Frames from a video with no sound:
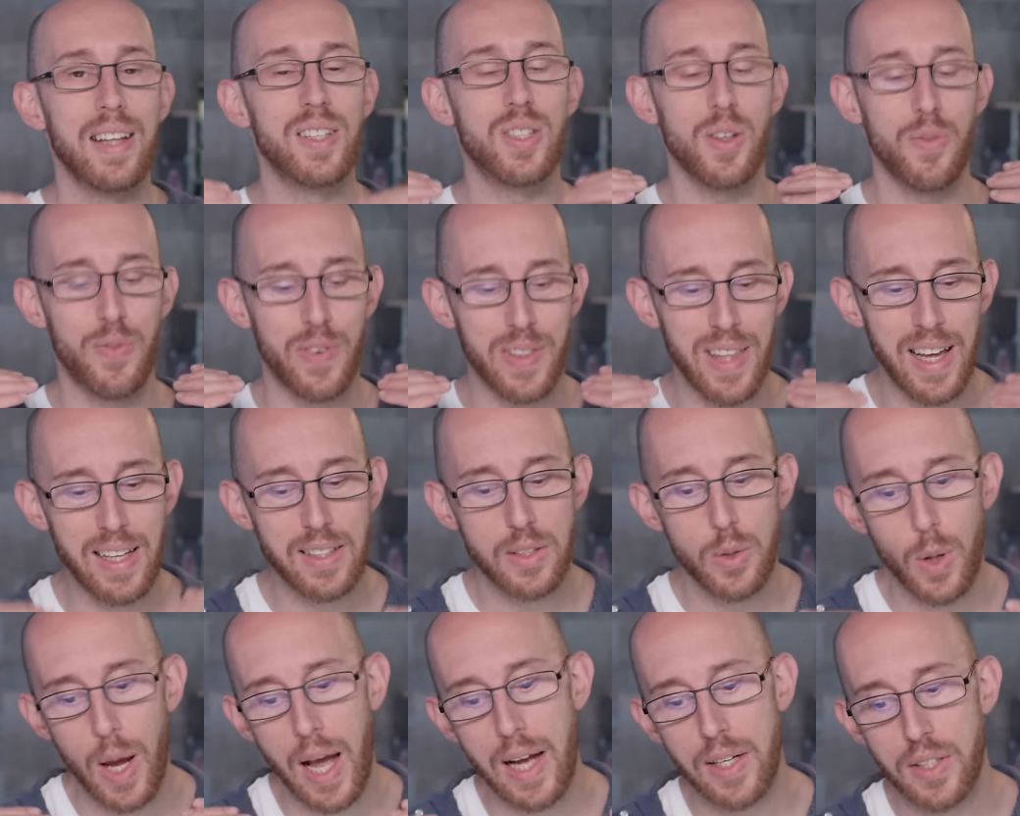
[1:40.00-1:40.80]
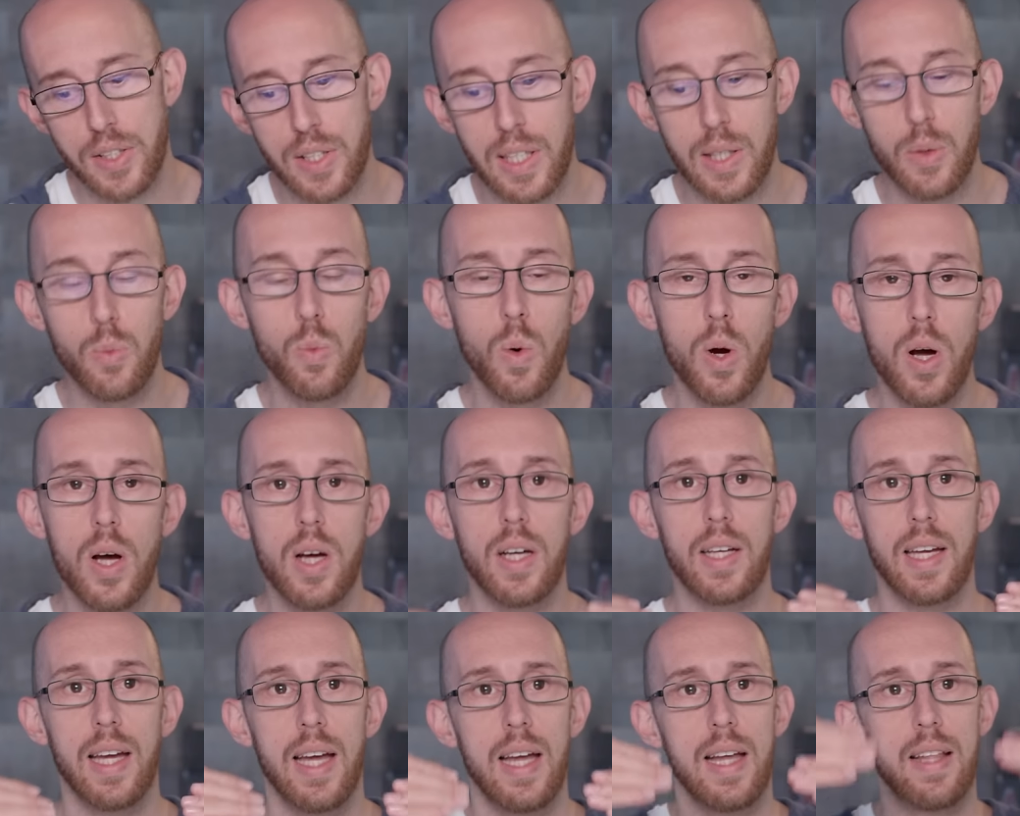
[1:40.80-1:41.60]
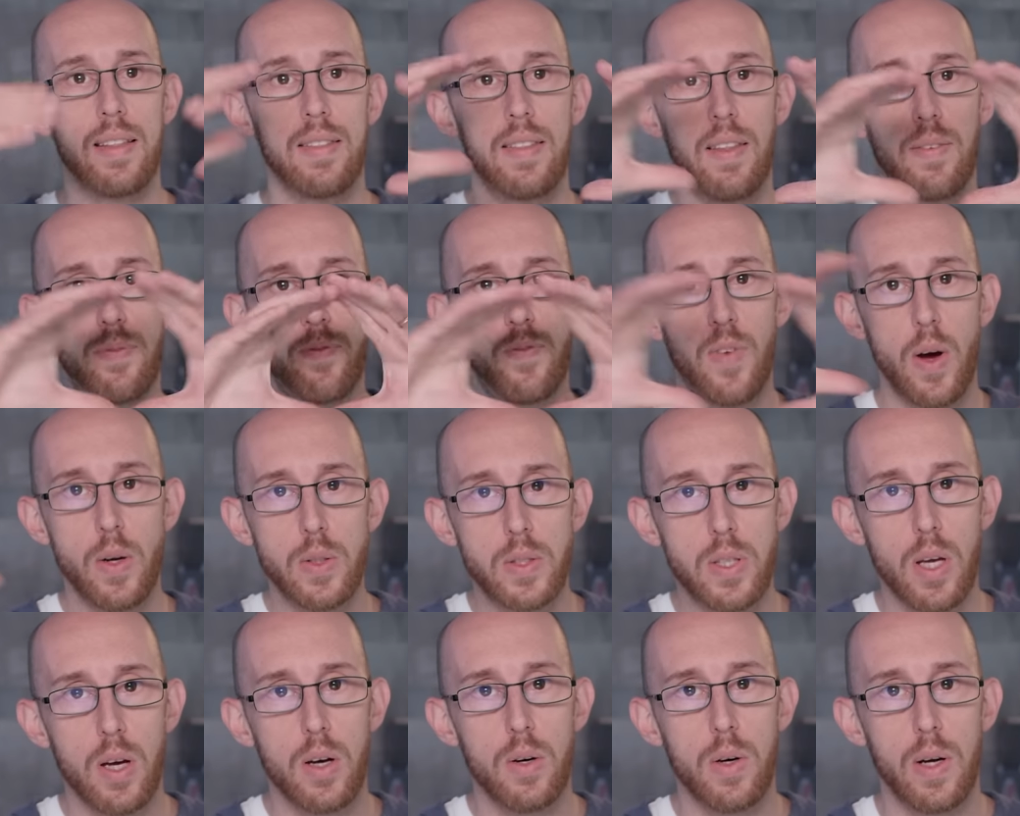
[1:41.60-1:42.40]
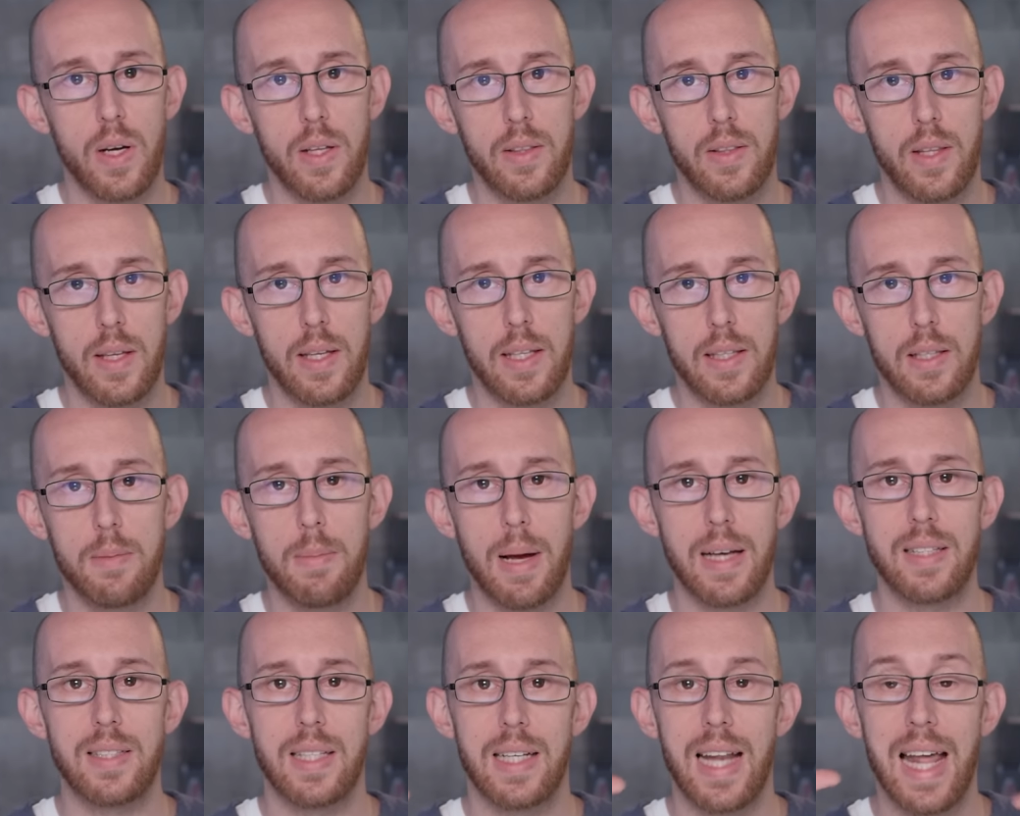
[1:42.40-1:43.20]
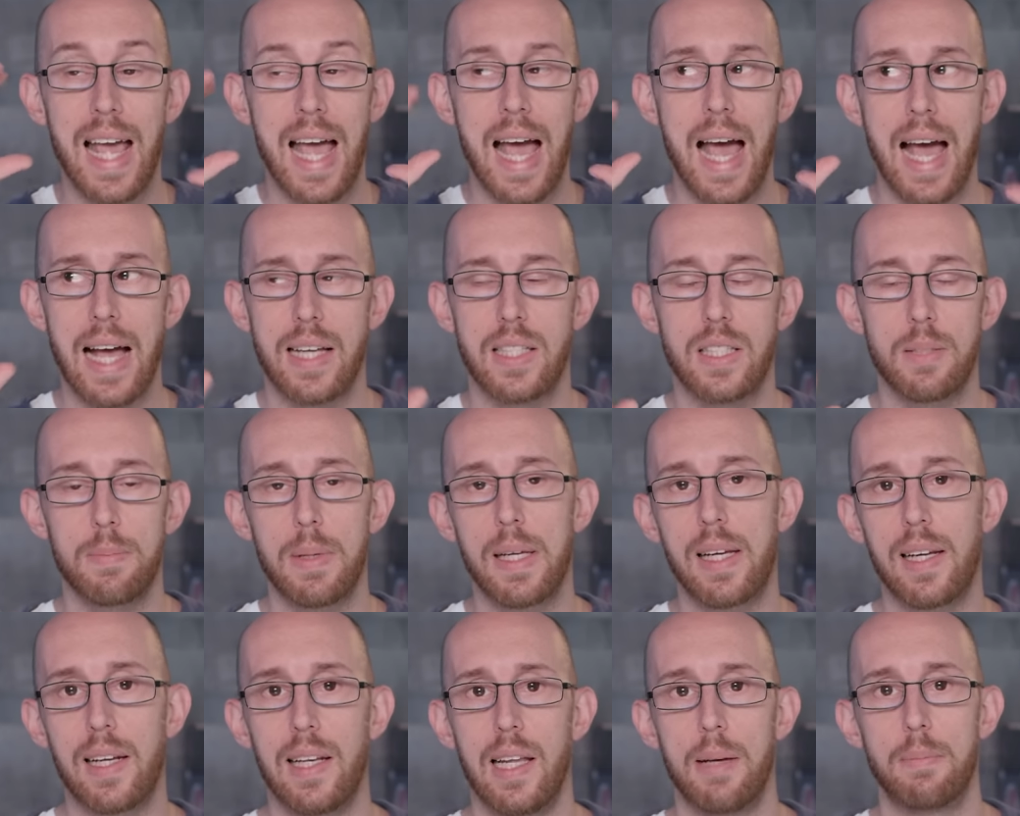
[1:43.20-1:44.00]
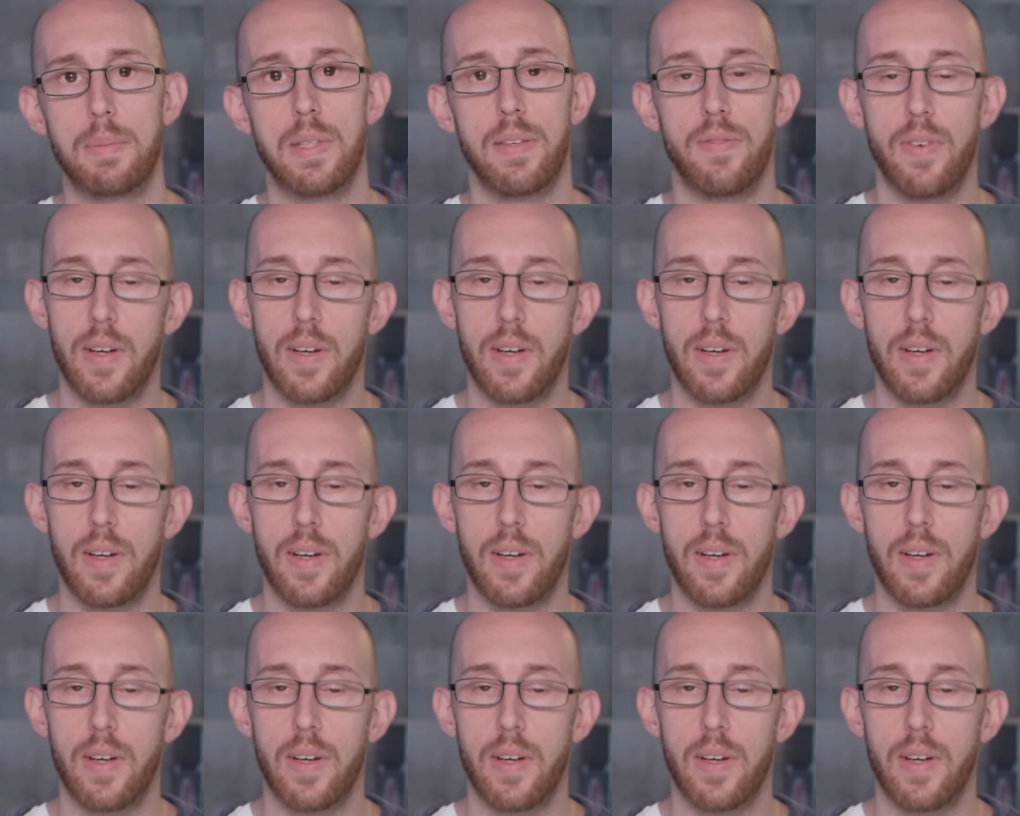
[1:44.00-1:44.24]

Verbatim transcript: And so for that to actually work, the photo uh, in the masthead has to be clipped.